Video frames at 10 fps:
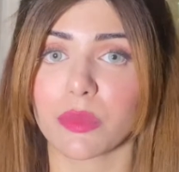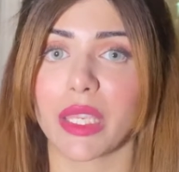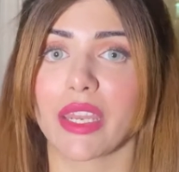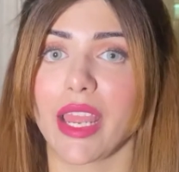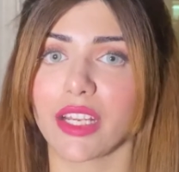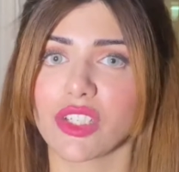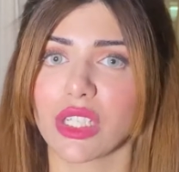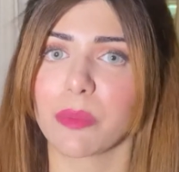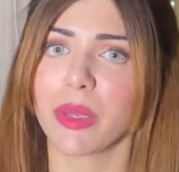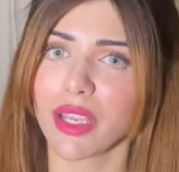can actually
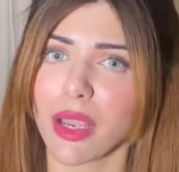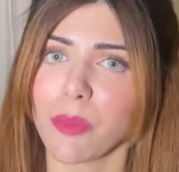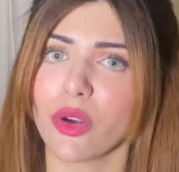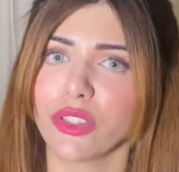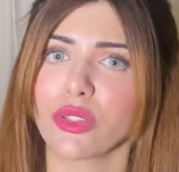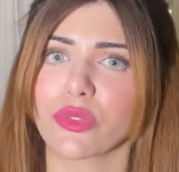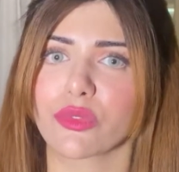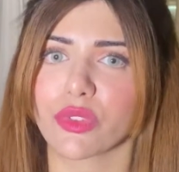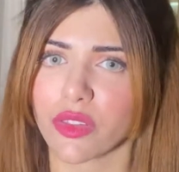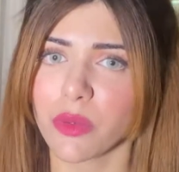pick up on your
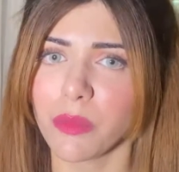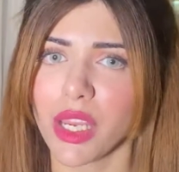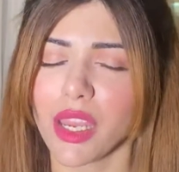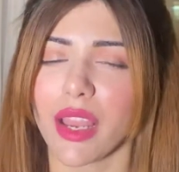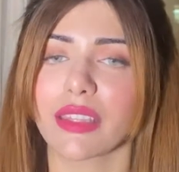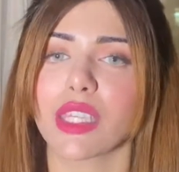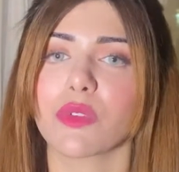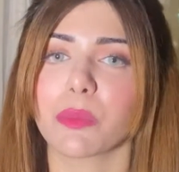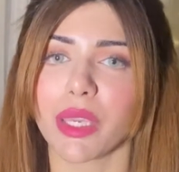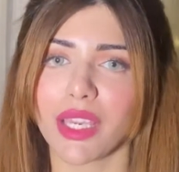rhythm, and they will
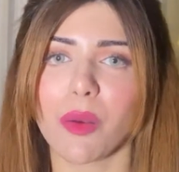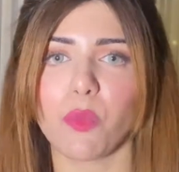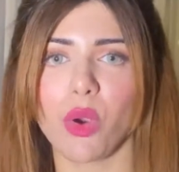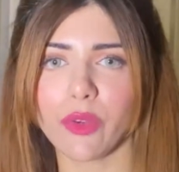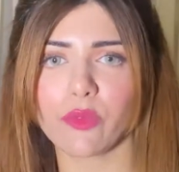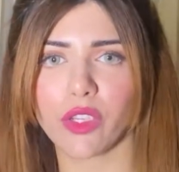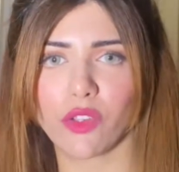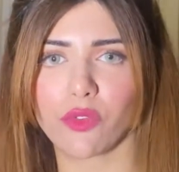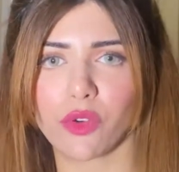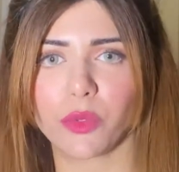pick up one
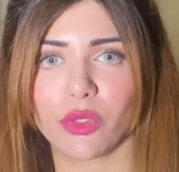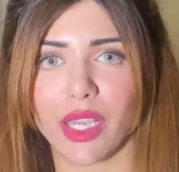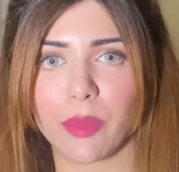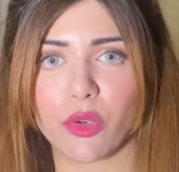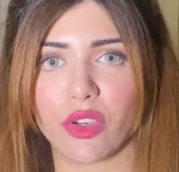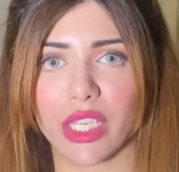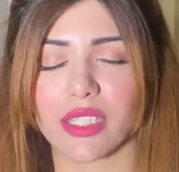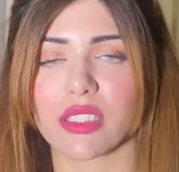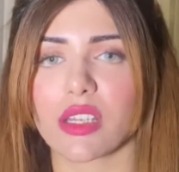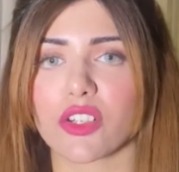video from your library and
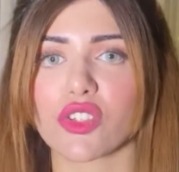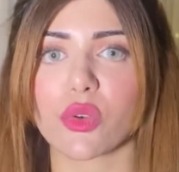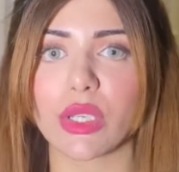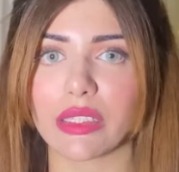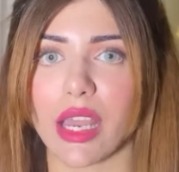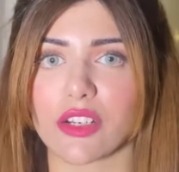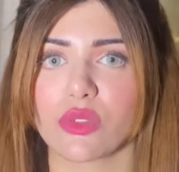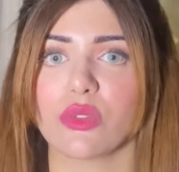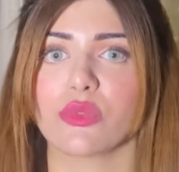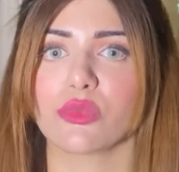start showing that
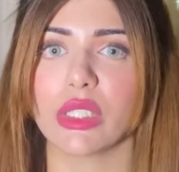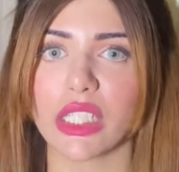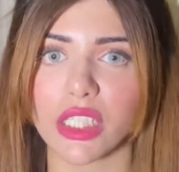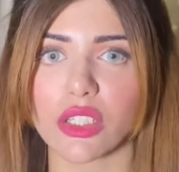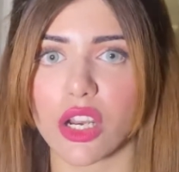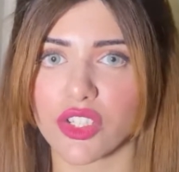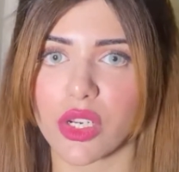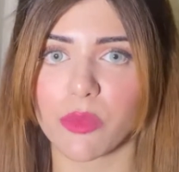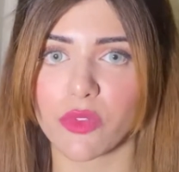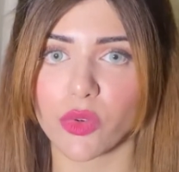to a really large
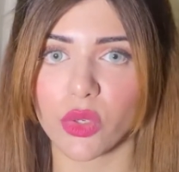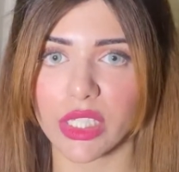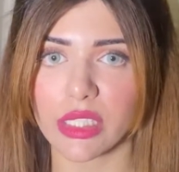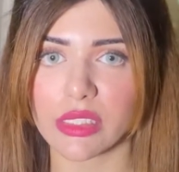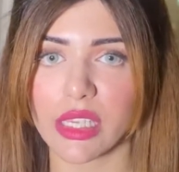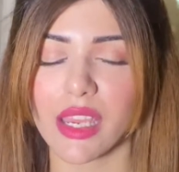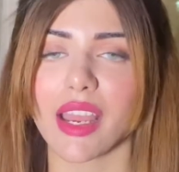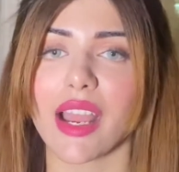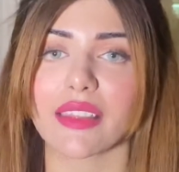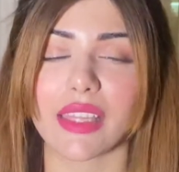number of audience.
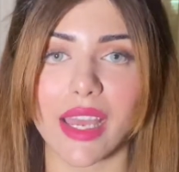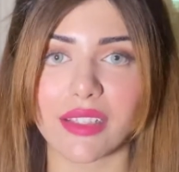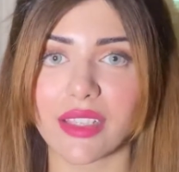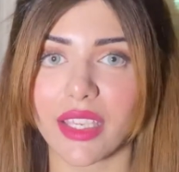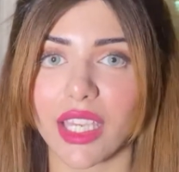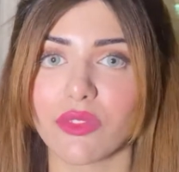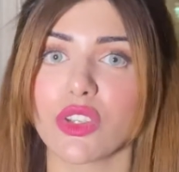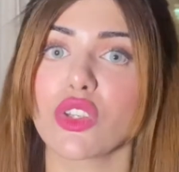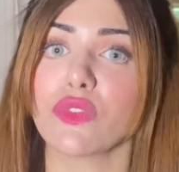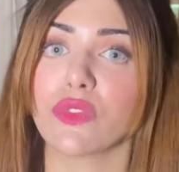And that is again where
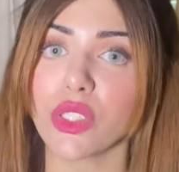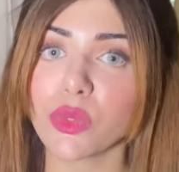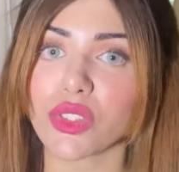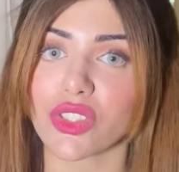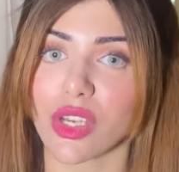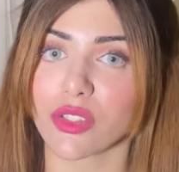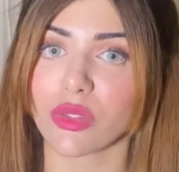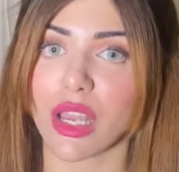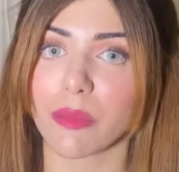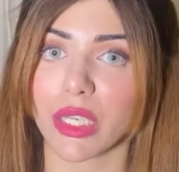your views start to
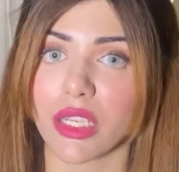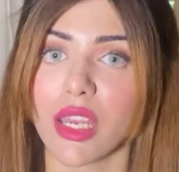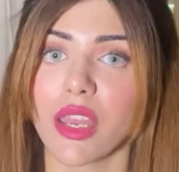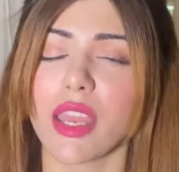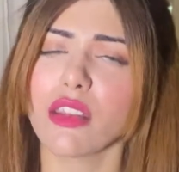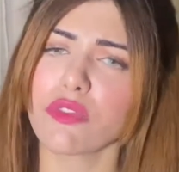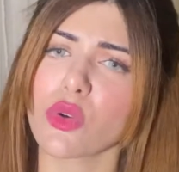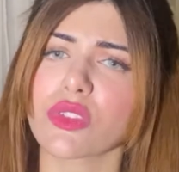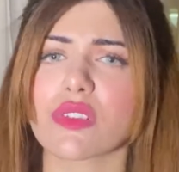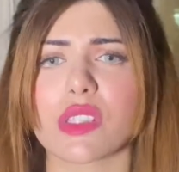come in. And of
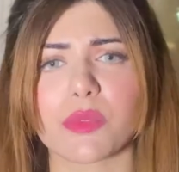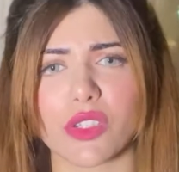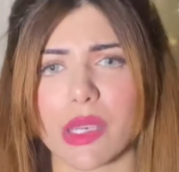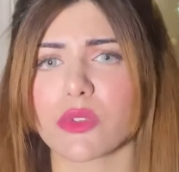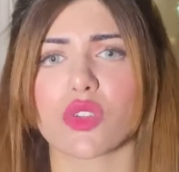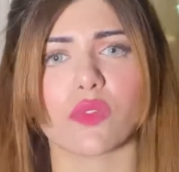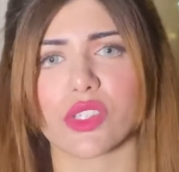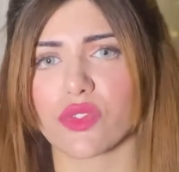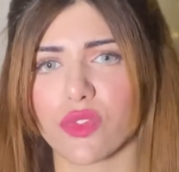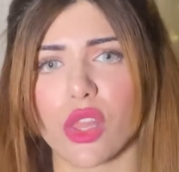course, the subscribers
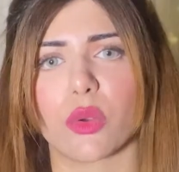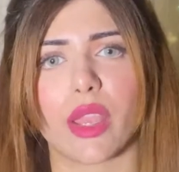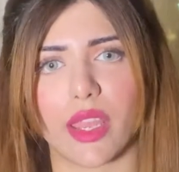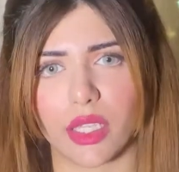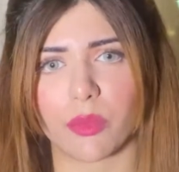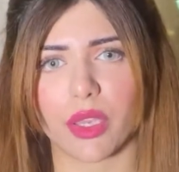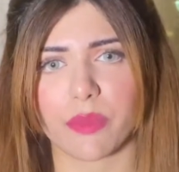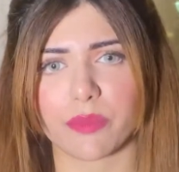always follow anyway.